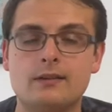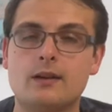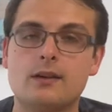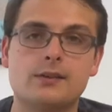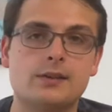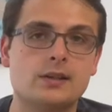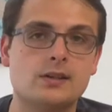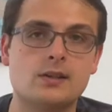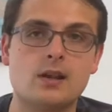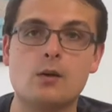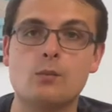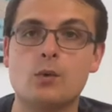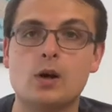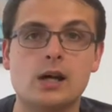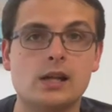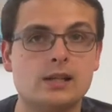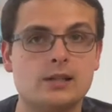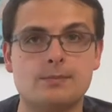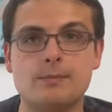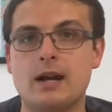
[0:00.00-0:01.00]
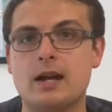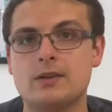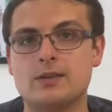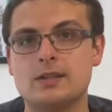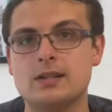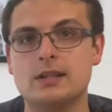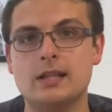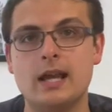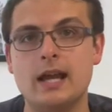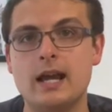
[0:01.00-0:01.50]
are things like wireless
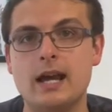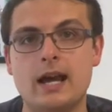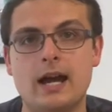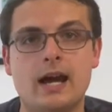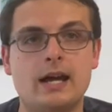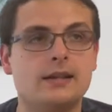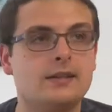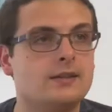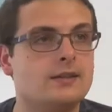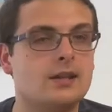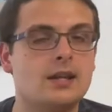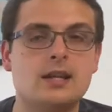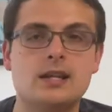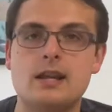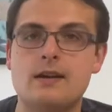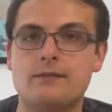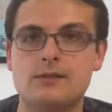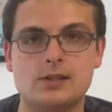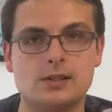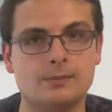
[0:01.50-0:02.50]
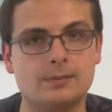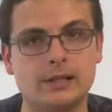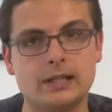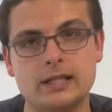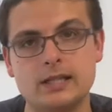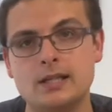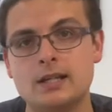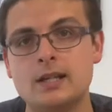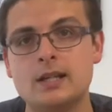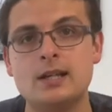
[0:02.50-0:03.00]
mouse in there, and
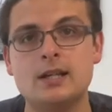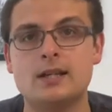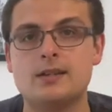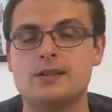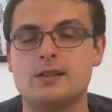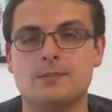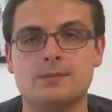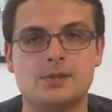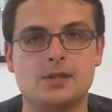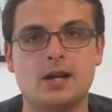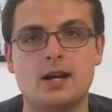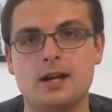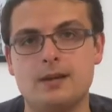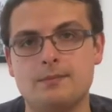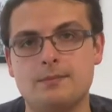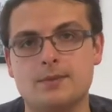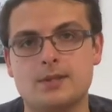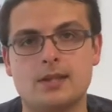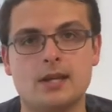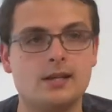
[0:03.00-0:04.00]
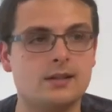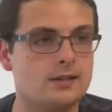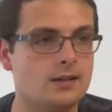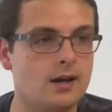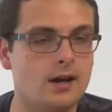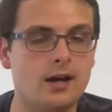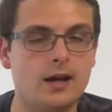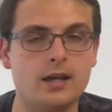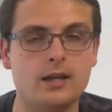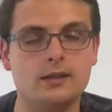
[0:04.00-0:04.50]
inevitably sometimes they
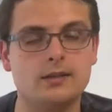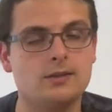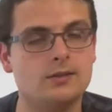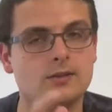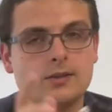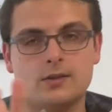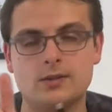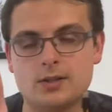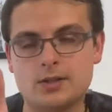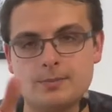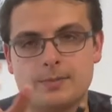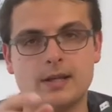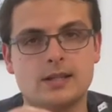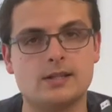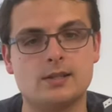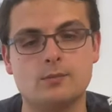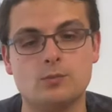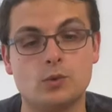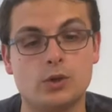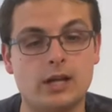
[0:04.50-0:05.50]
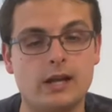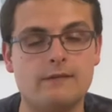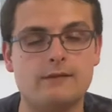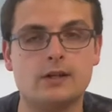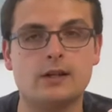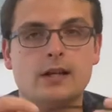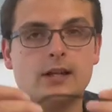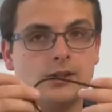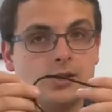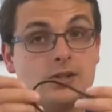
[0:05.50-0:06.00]
die and you don't expect him,
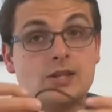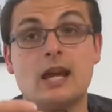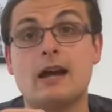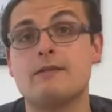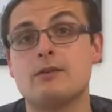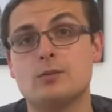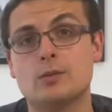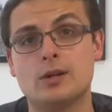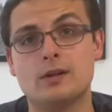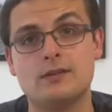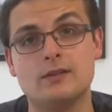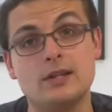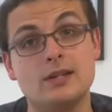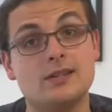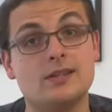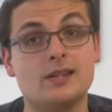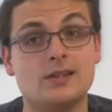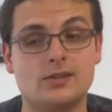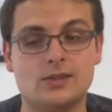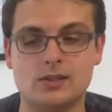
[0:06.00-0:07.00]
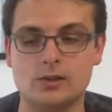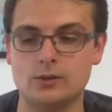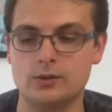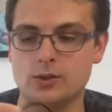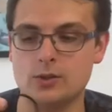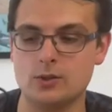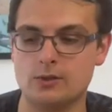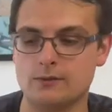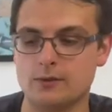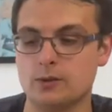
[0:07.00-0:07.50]
whatever. And just having one of these is still
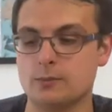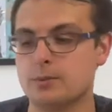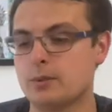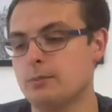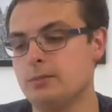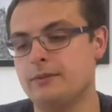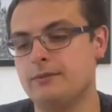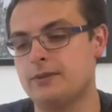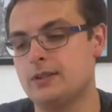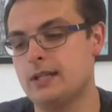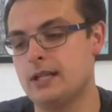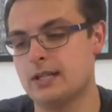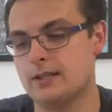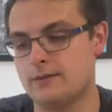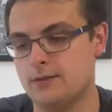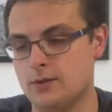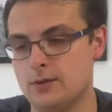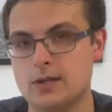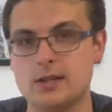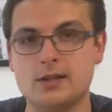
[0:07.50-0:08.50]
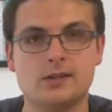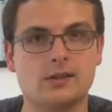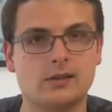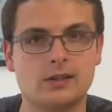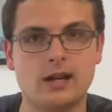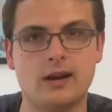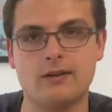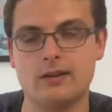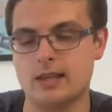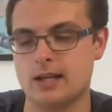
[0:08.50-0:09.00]
useful. Probably for the next few years, I'll
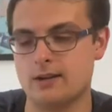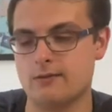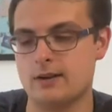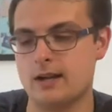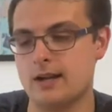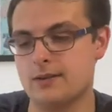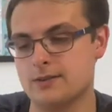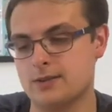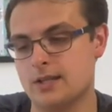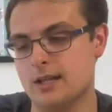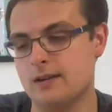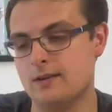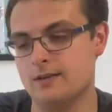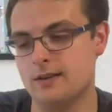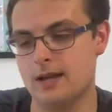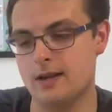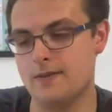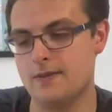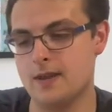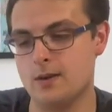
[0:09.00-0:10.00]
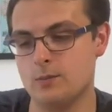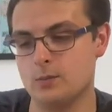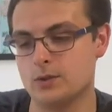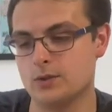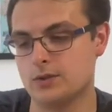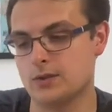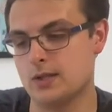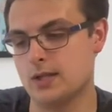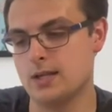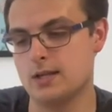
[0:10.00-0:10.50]
carry that around and then we'll
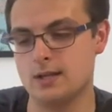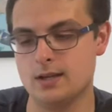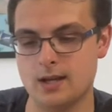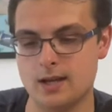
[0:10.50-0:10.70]
see.